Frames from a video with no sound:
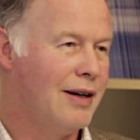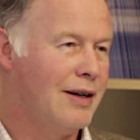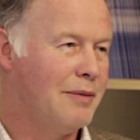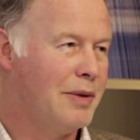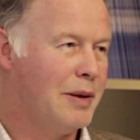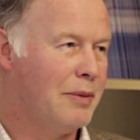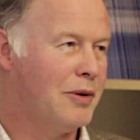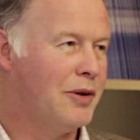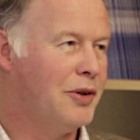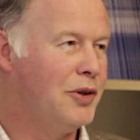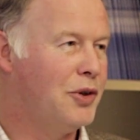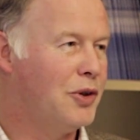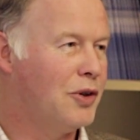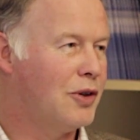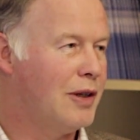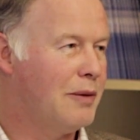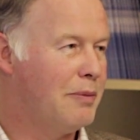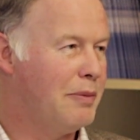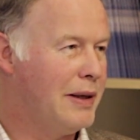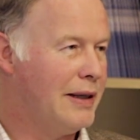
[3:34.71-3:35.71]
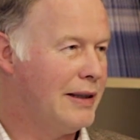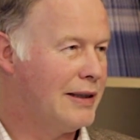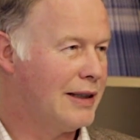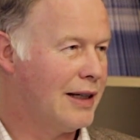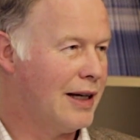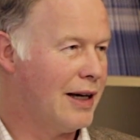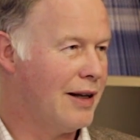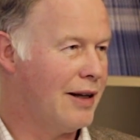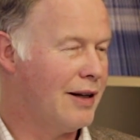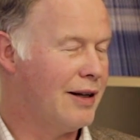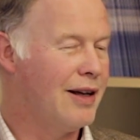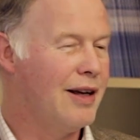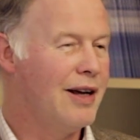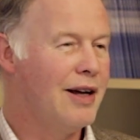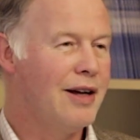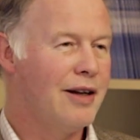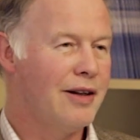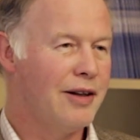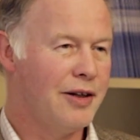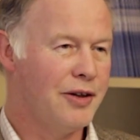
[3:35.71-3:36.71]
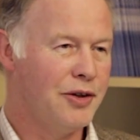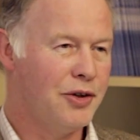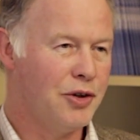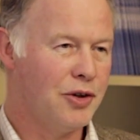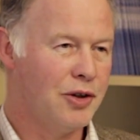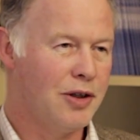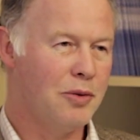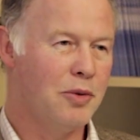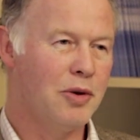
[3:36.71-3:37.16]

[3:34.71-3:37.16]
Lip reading: People enjoy being together, they enjoy